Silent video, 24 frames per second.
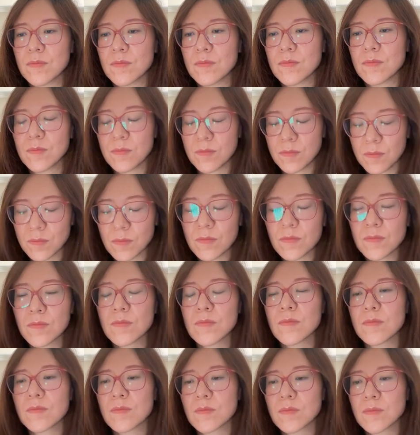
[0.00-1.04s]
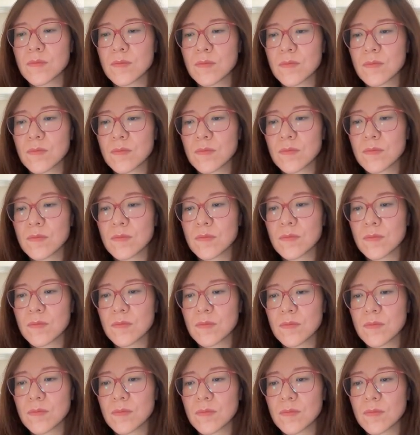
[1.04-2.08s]

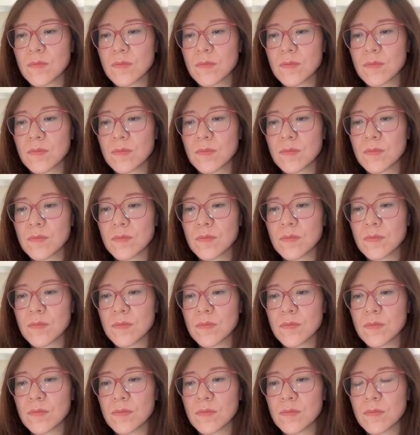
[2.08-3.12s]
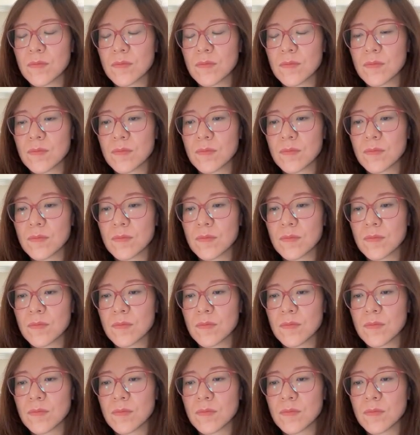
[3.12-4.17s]

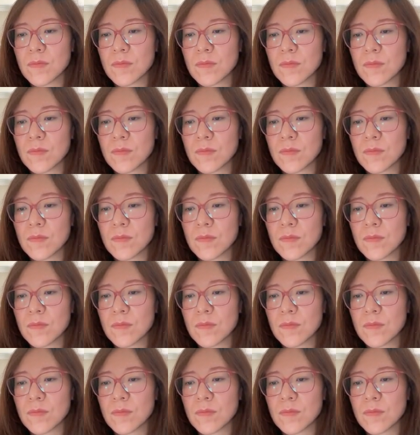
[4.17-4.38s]
(not speaking)